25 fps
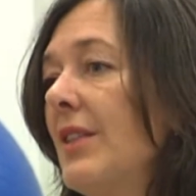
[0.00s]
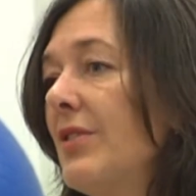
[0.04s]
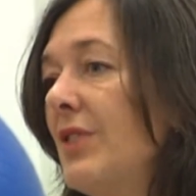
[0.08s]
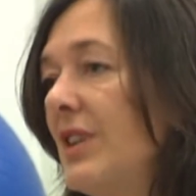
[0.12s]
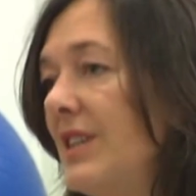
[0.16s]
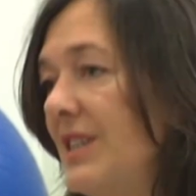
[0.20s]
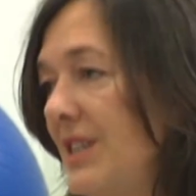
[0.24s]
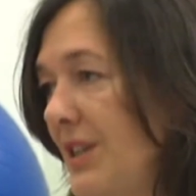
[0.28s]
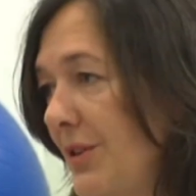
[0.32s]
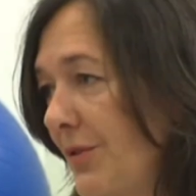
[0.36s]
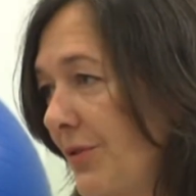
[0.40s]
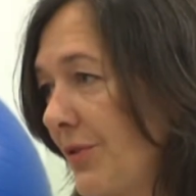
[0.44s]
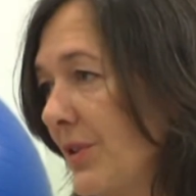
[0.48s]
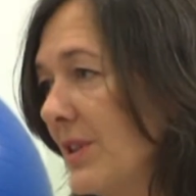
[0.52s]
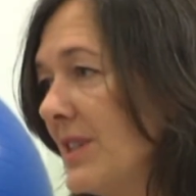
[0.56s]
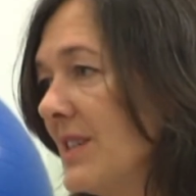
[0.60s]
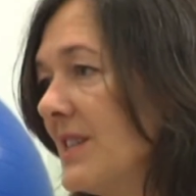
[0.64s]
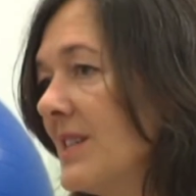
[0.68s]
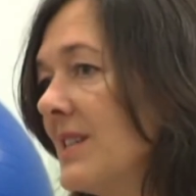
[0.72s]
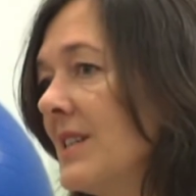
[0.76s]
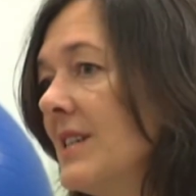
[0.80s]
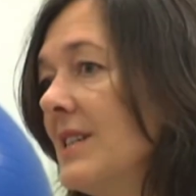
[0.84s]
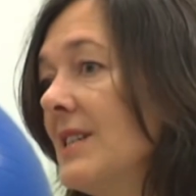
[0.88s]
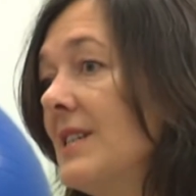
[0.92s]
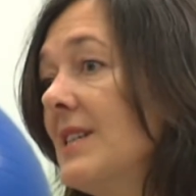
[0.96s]
the
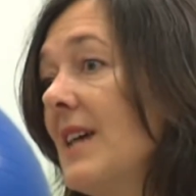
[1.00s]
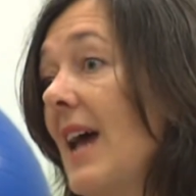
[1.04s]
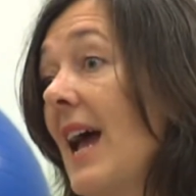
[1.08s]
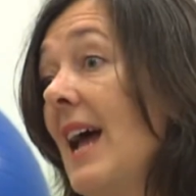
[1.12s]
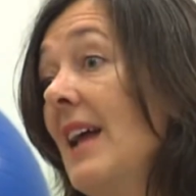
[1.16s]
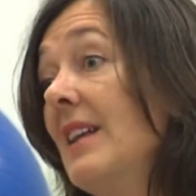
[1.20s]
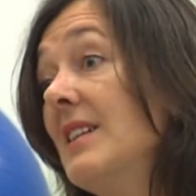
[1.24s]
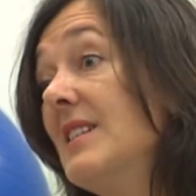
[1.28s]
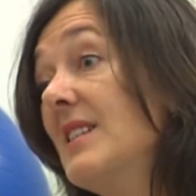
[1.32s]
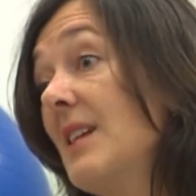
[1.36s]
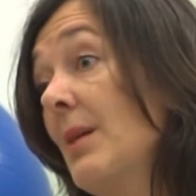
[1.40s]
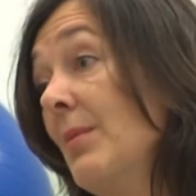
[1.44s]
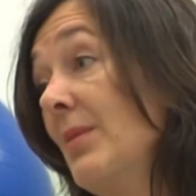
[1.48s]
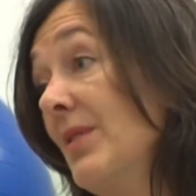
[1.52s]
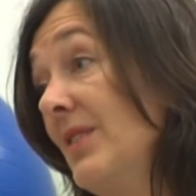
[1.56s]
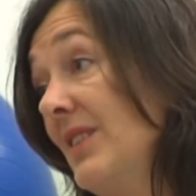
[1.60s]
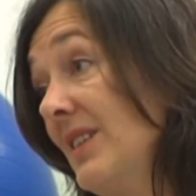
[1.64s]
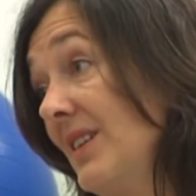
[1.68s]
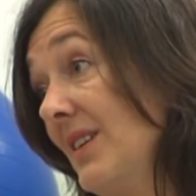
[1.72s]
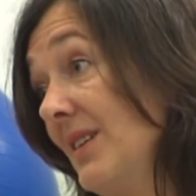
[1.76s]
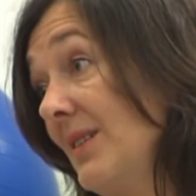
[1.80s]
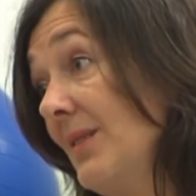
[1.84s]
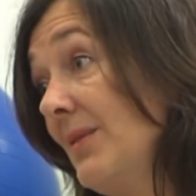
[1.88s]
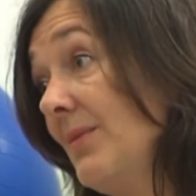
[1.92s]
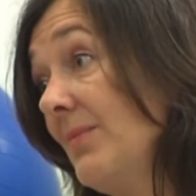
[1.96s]
differences and some of
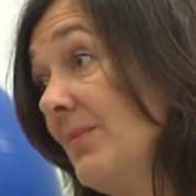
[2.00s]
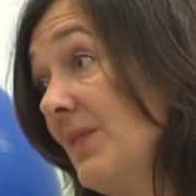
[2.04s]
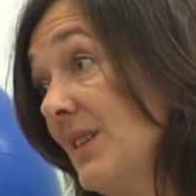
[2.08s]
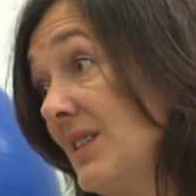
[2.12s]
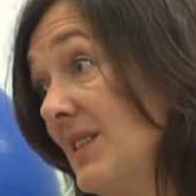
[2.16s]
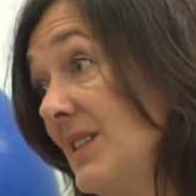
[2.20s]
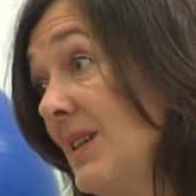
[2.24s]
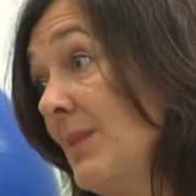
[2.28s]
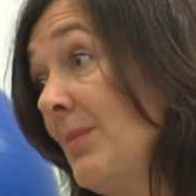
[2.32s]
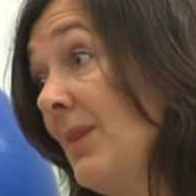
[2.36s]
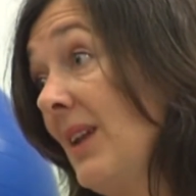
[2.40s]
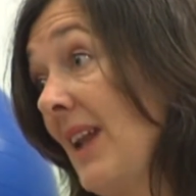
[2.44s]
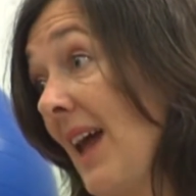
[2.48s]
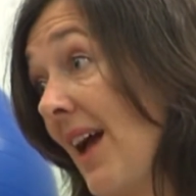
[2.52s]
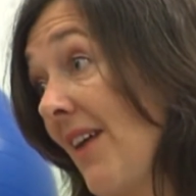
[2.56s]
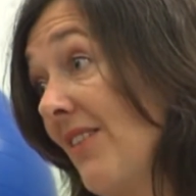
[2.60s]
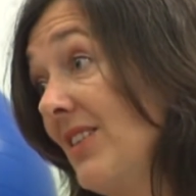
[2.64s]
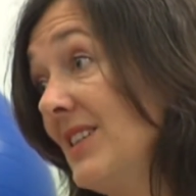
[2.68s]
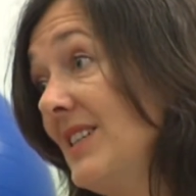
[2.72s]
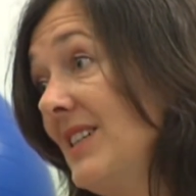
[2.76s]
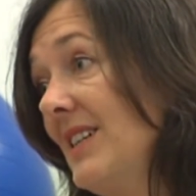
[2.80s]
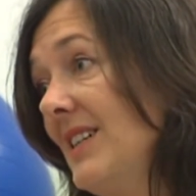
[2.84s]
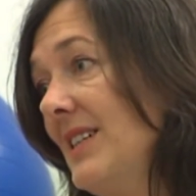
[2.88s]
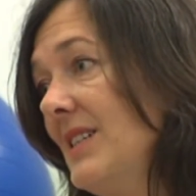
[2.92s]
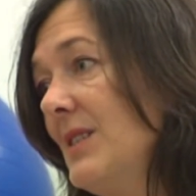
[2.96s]
the
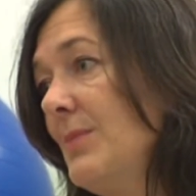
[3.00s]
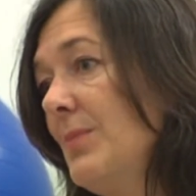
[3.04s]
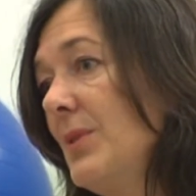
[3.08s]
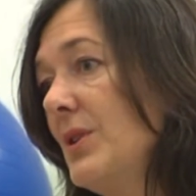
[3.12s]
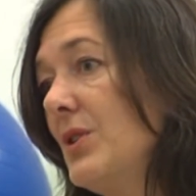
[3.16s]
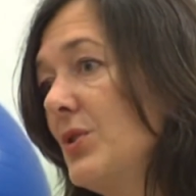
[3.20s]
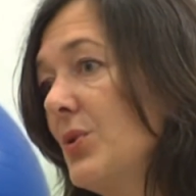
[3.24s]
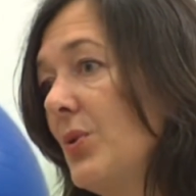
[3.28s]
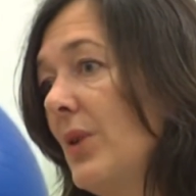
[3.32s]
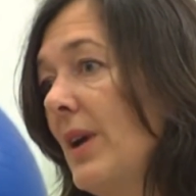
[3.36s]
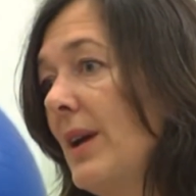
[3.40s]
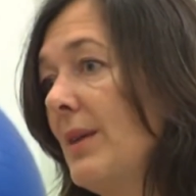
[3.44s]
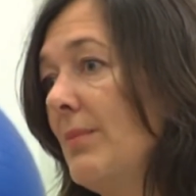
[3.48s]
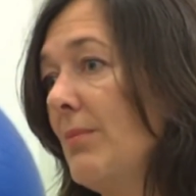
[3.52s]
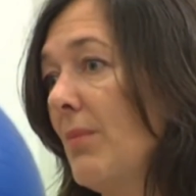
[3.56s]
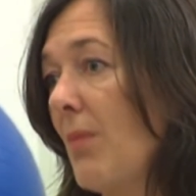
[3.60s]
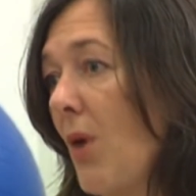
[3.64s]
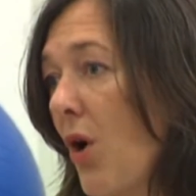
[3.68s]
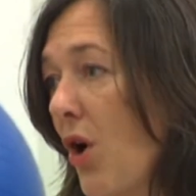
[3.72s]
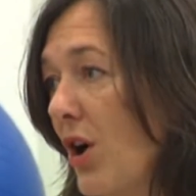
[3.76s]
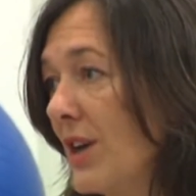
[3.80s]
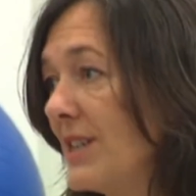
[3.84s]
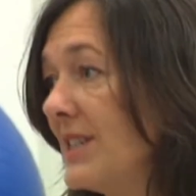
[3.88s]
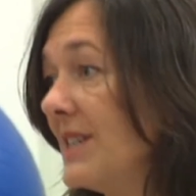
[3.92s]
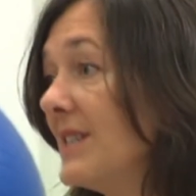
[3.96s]
similarities between
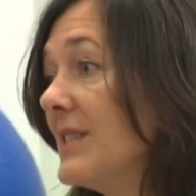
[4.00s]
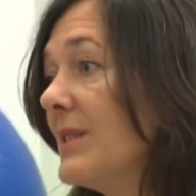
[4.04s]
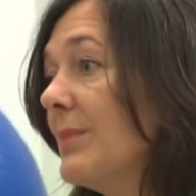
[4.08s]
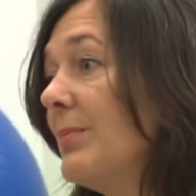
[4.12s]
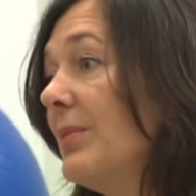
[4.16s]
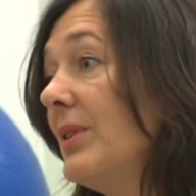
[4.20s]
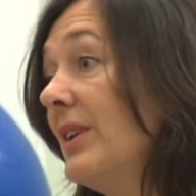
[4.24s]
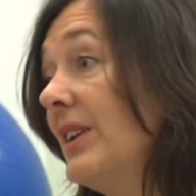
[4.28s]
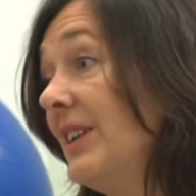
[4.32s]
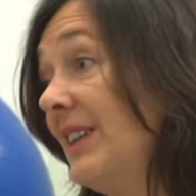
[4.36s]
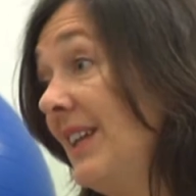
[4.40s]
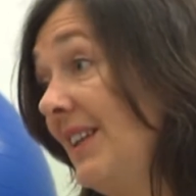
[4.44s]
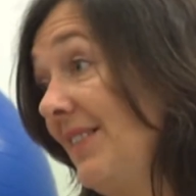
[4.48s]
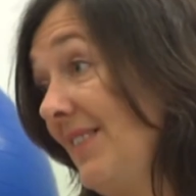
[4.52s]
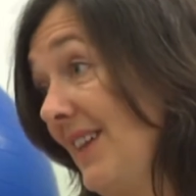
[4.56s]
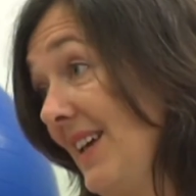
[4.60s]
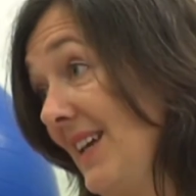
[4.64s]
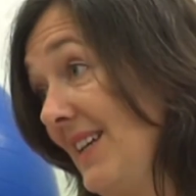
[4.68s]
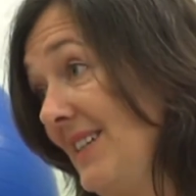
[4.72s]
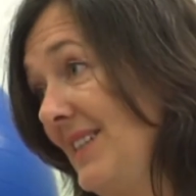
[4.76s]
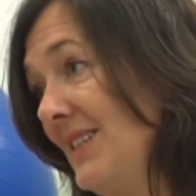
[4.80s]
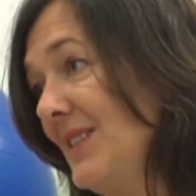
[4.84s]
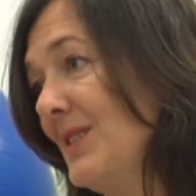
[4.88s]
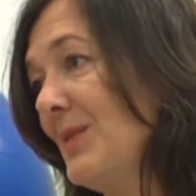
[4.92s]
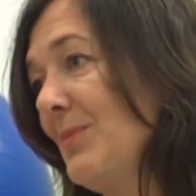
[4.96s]
my discipline and
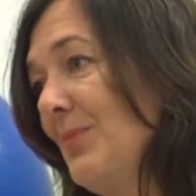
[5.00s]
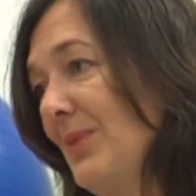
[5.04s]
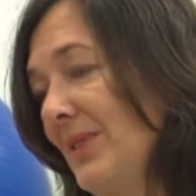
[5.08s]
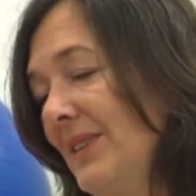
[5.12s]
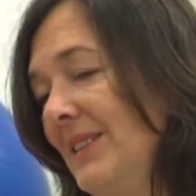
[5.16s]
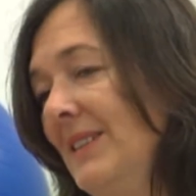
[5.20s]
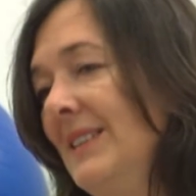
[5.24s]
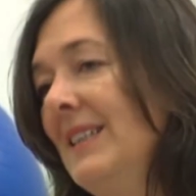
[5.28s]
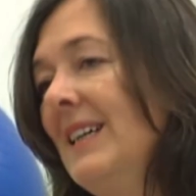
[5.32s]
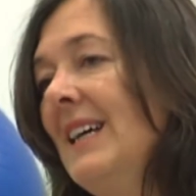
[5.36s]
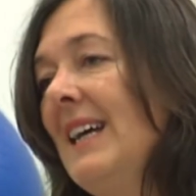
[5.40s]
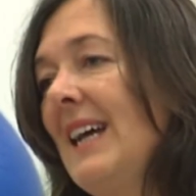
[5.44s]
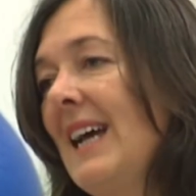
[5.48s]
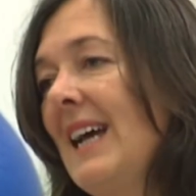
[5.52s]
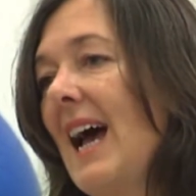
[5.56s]
their discipline,